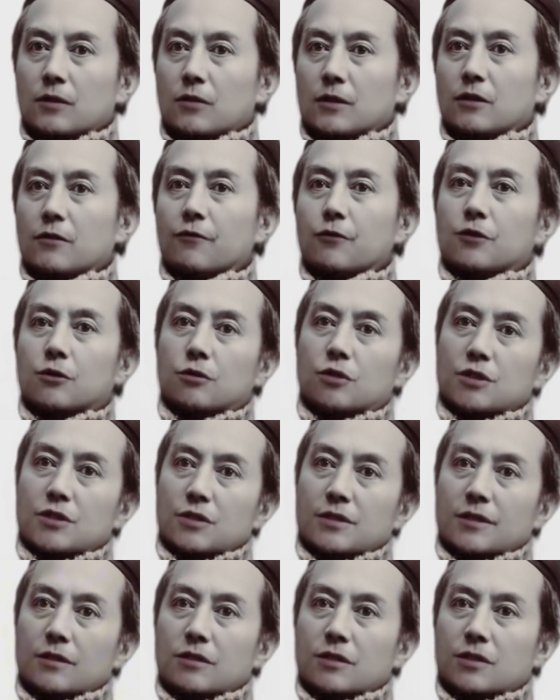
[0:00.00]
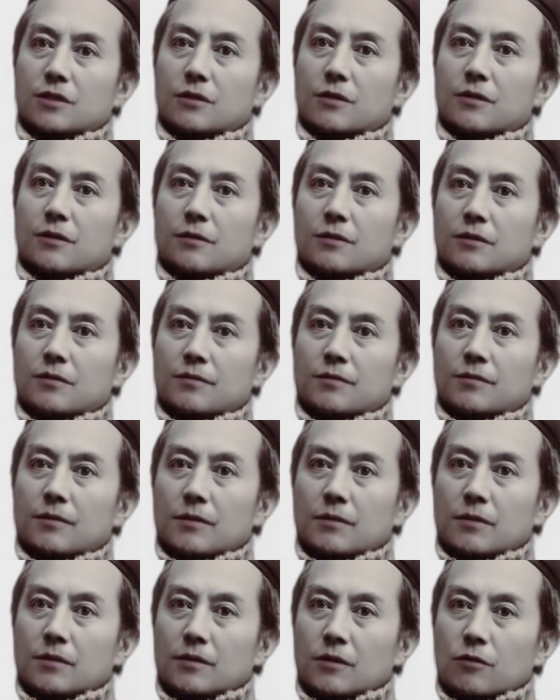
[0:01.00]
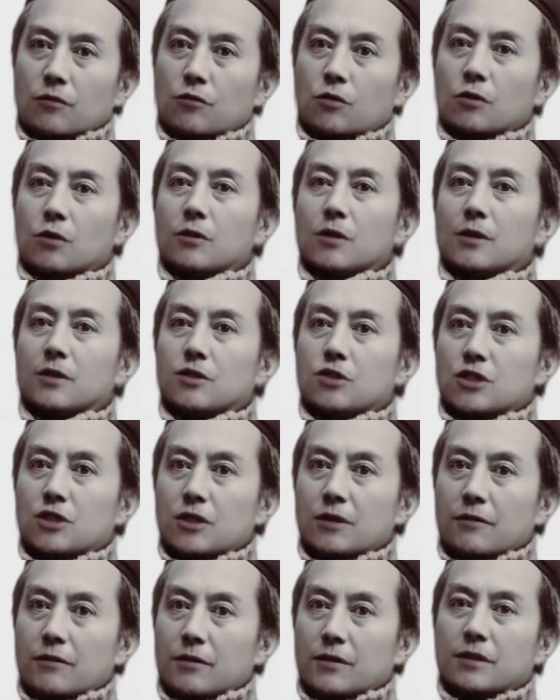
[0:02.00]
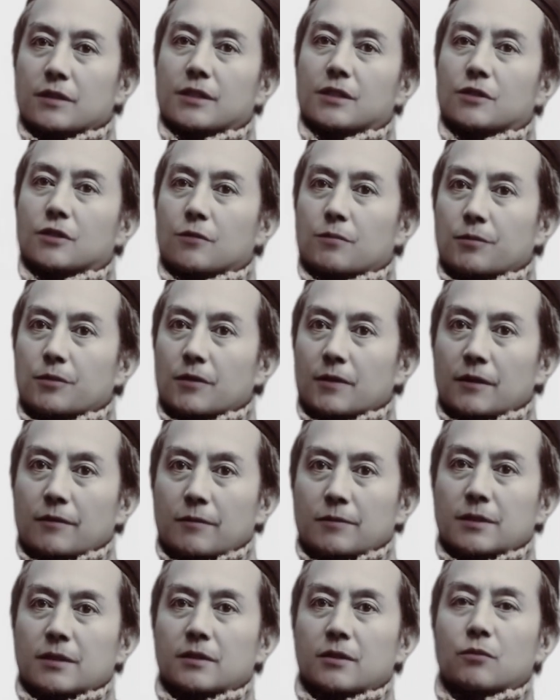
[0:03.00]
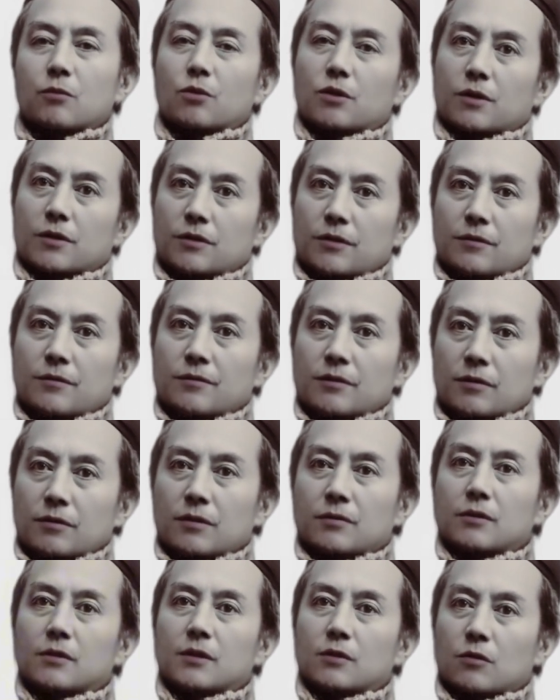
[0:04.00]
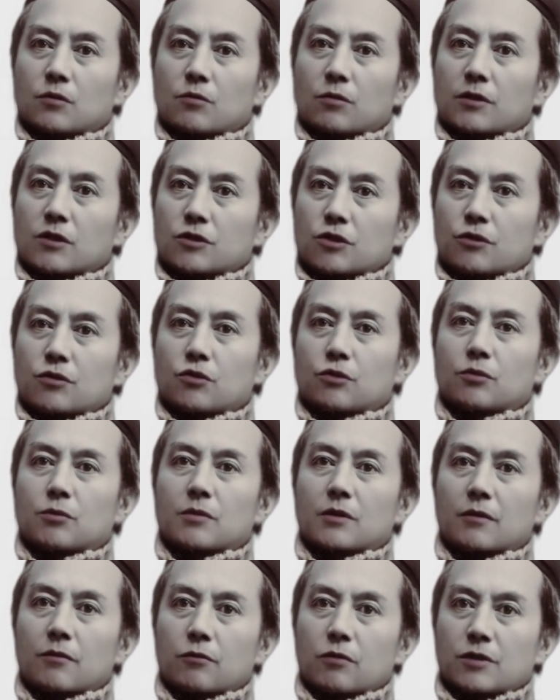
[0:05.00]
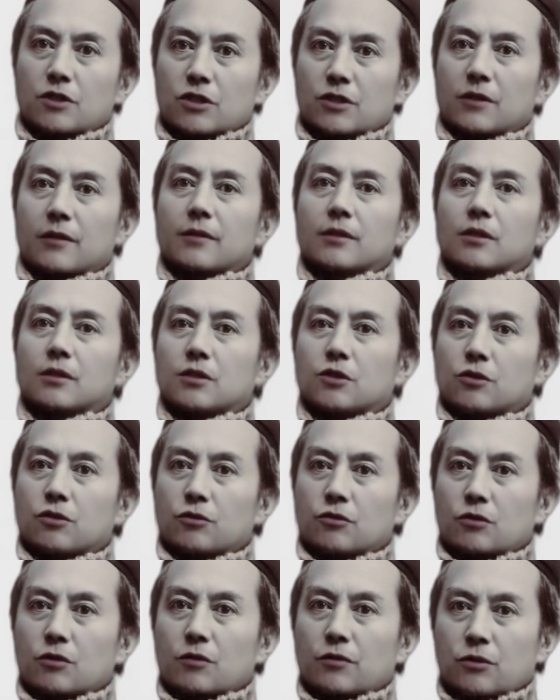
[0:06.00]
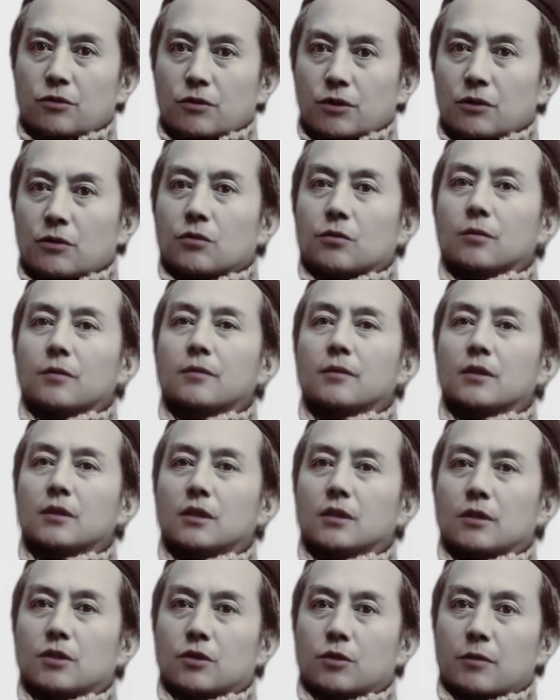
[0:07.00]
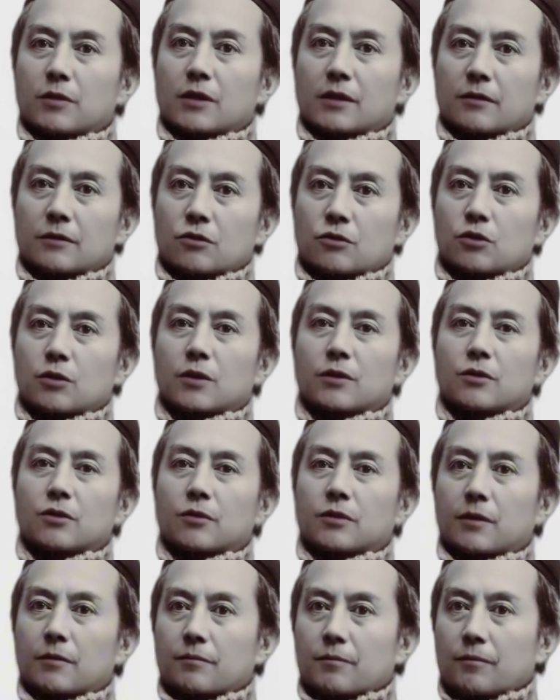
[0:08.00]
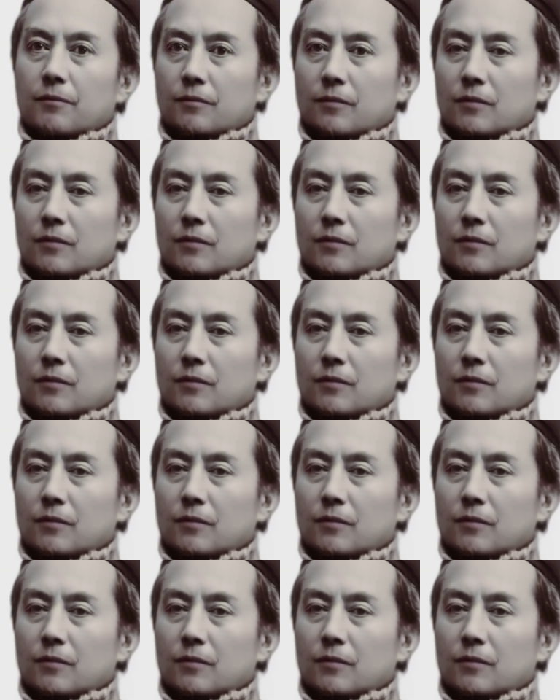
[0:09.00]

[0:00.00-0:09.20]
Confucius answered, the word charity is perhaps the word. What you do not wish others to do unto you, do not do unto them.